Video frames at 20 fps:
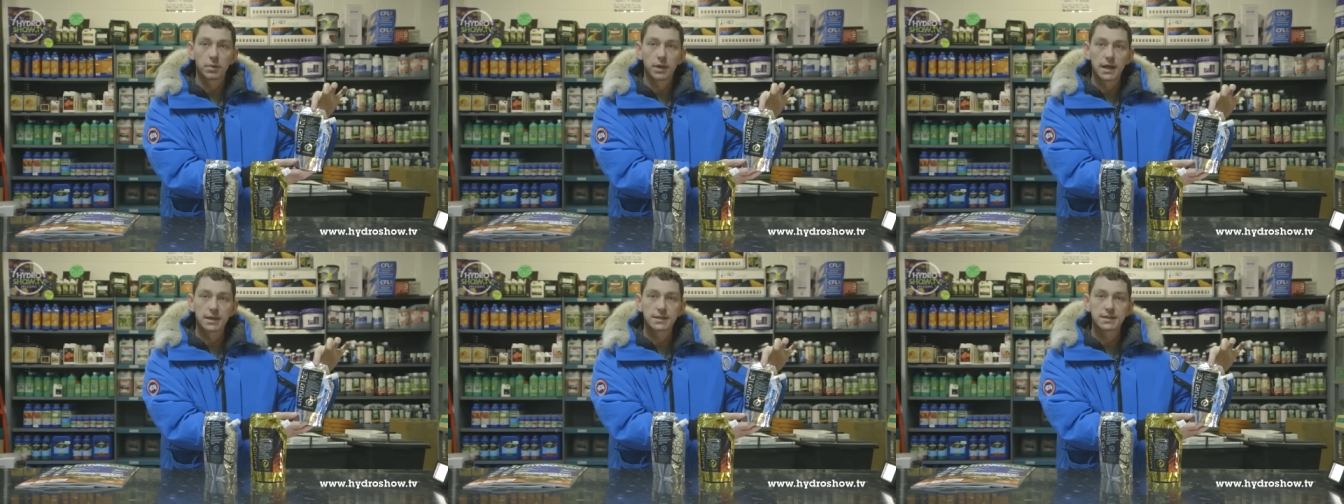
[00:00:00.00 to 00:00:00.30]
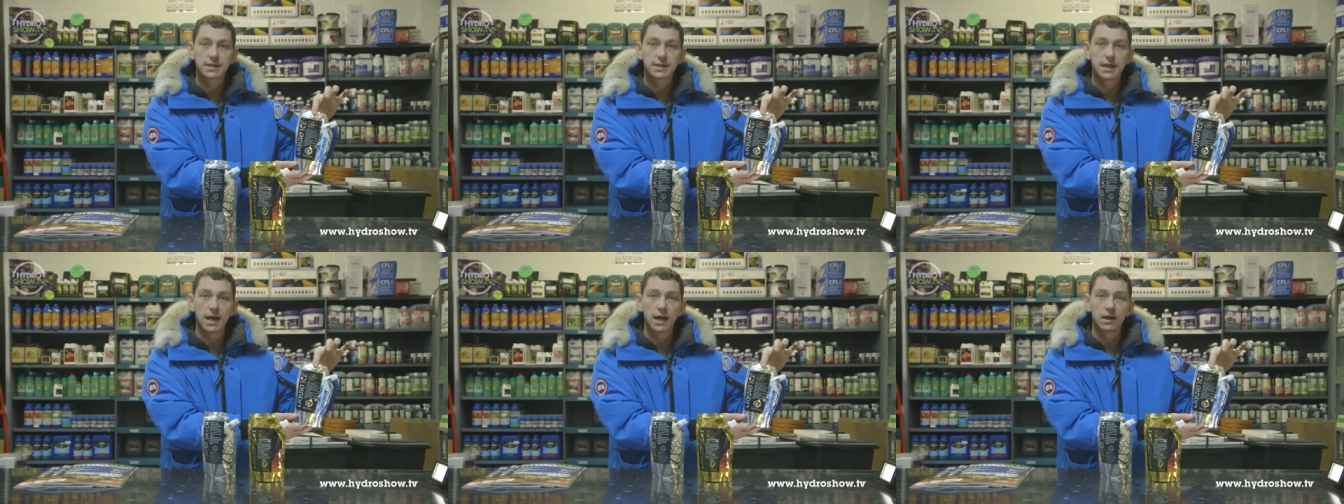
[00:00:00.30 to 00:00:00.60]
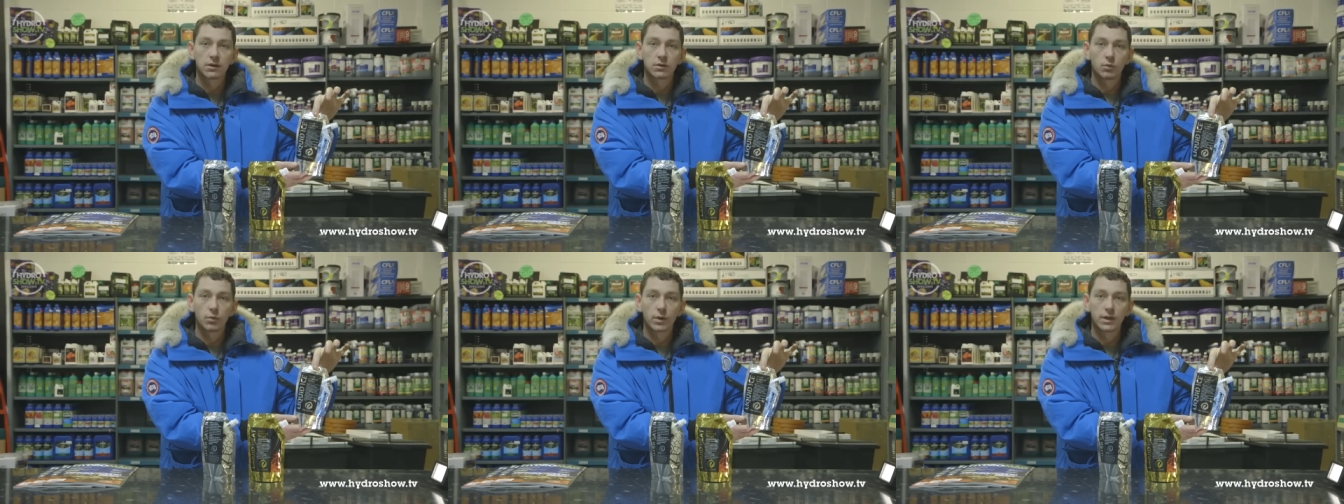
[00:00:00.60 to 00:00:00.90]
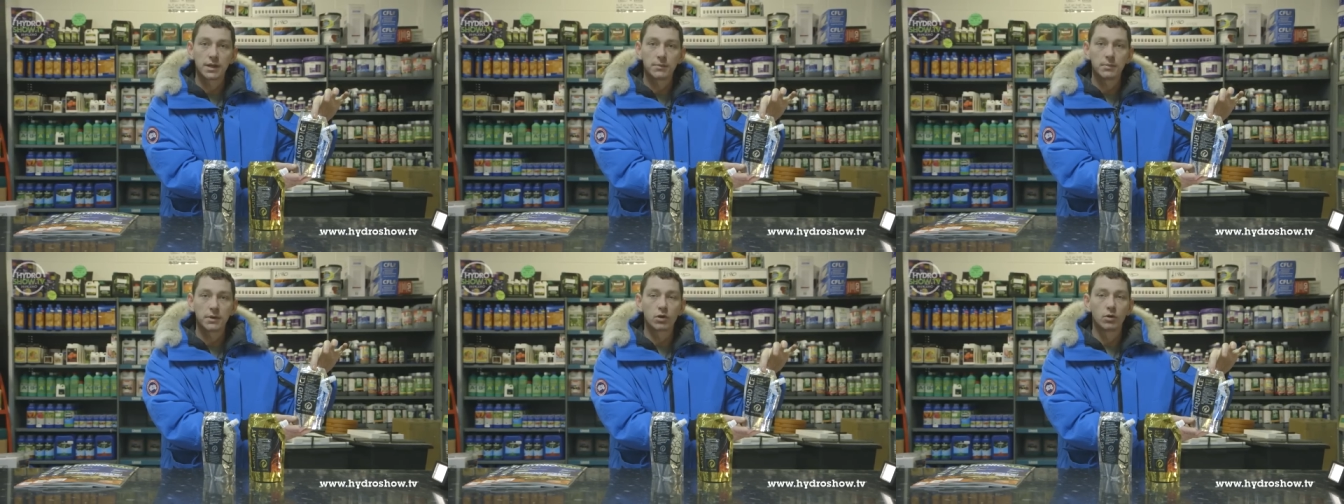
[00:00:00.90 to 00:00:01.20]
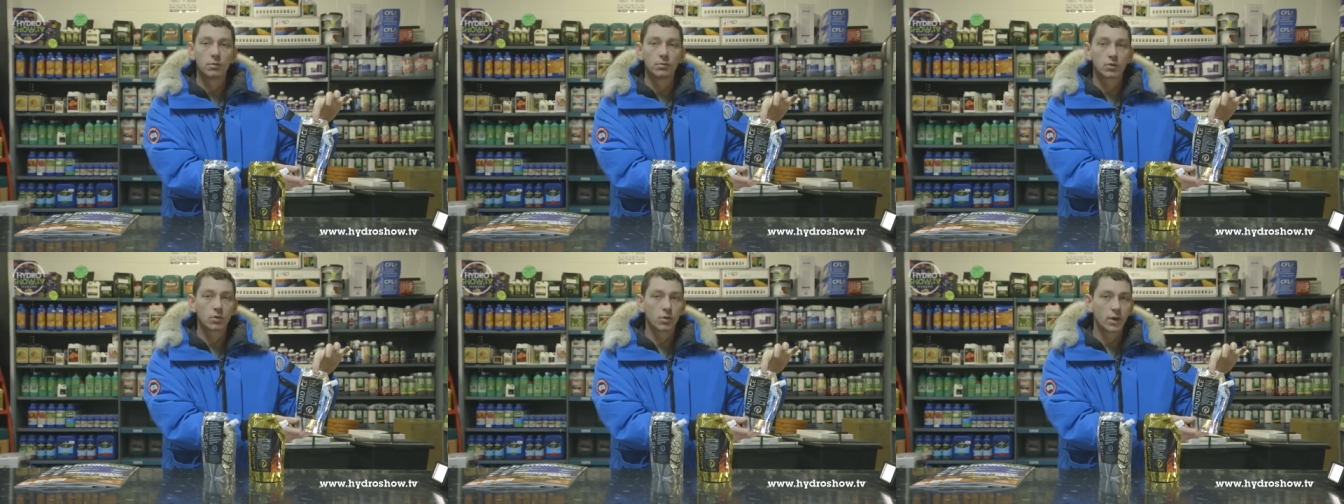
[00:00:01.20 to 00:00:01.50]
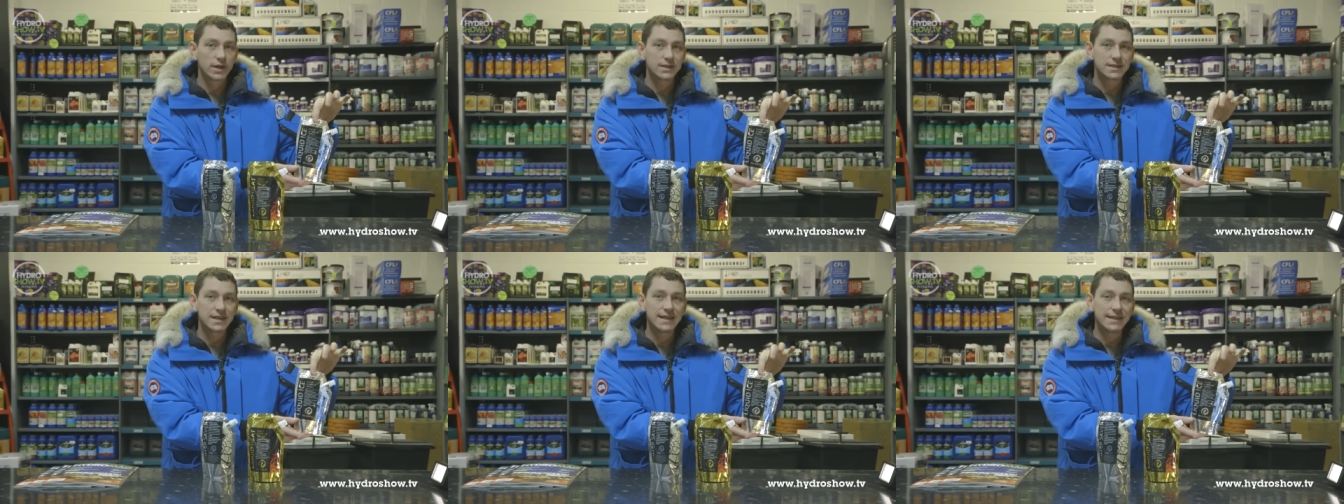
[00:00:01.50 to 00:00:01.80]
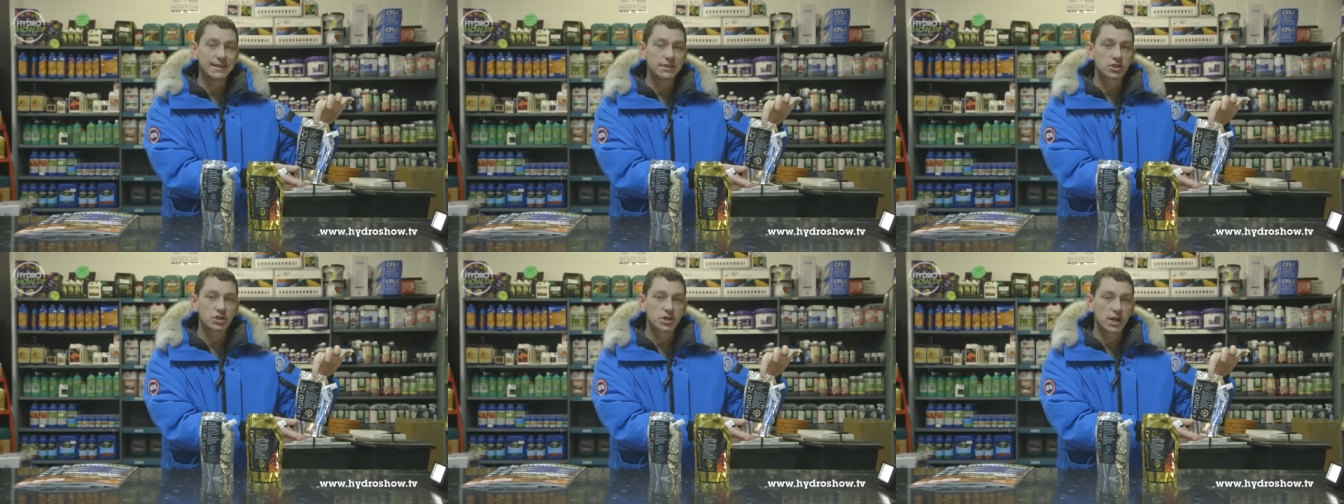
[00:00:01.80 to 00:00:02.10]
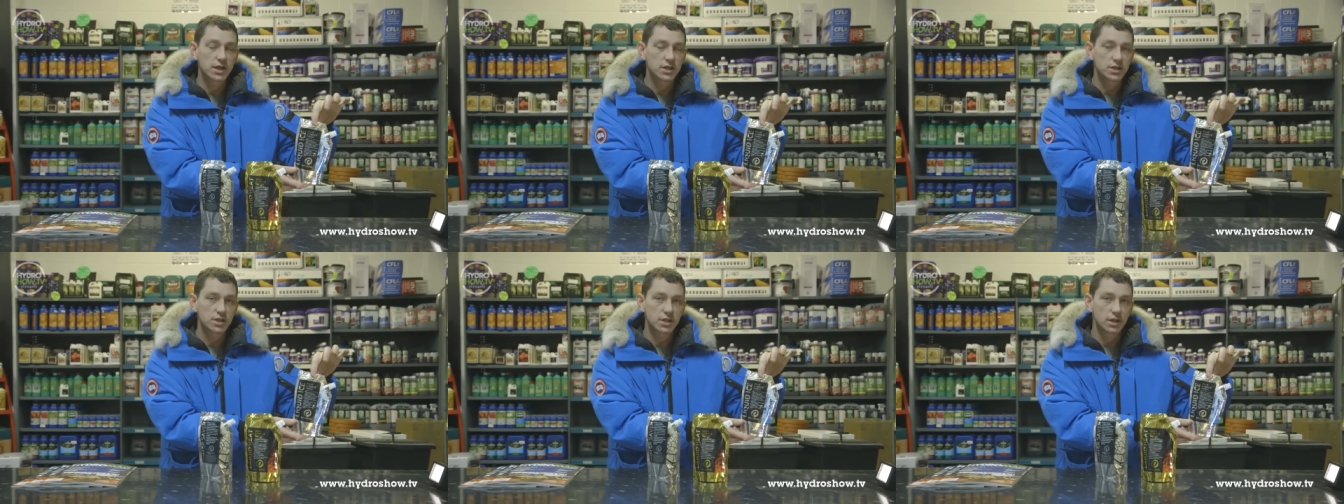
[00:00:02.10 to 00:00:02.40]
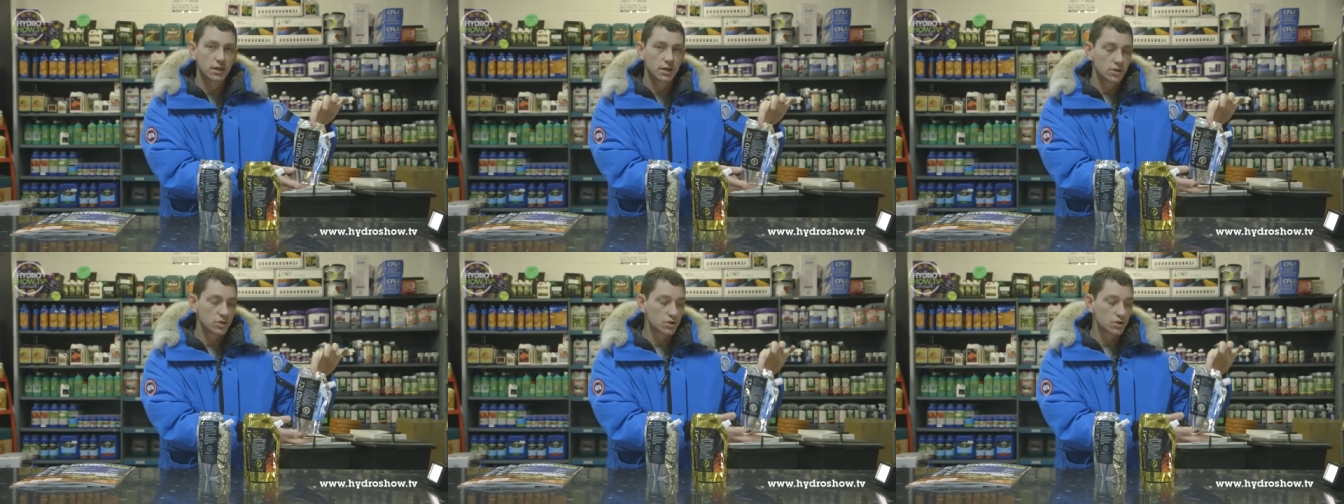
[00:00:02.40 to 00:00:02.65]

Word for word: plants down when they become quite heat stressed